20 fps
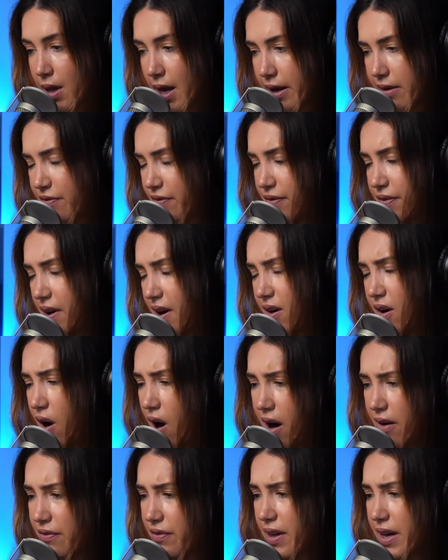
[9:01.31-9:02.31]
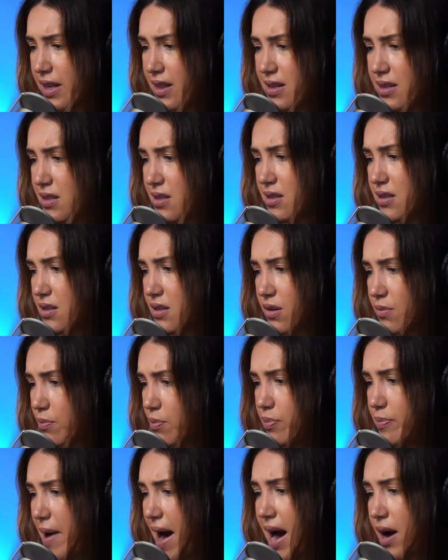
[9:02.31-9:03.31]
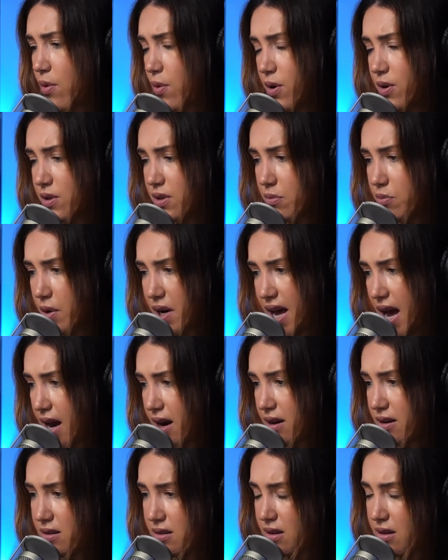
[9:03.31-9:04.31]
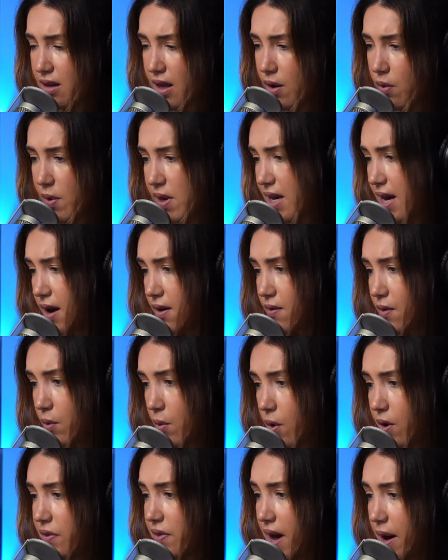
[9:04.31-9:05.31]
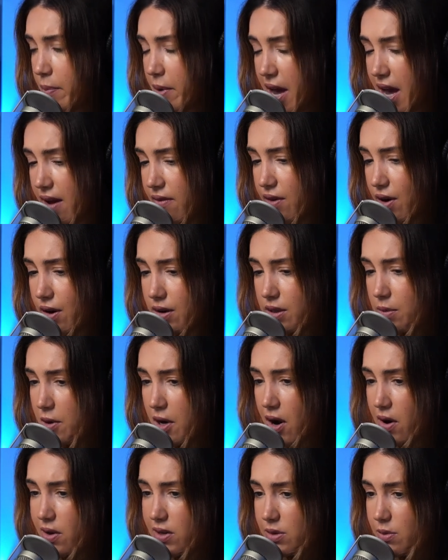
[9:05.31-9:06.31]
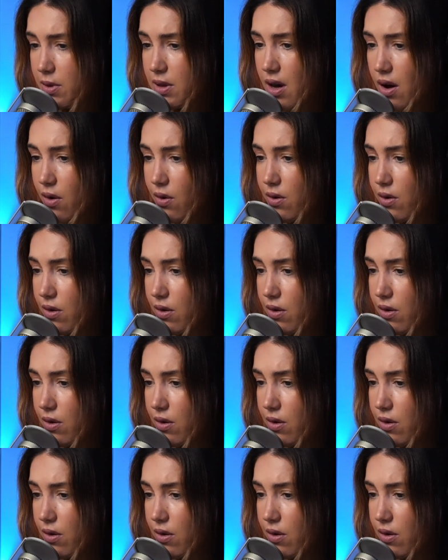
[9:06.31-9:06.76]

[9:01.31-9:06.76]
Like, fuck off. Like, this is backwards and bananas. And like, we can't reward that behavior, to be honest with you.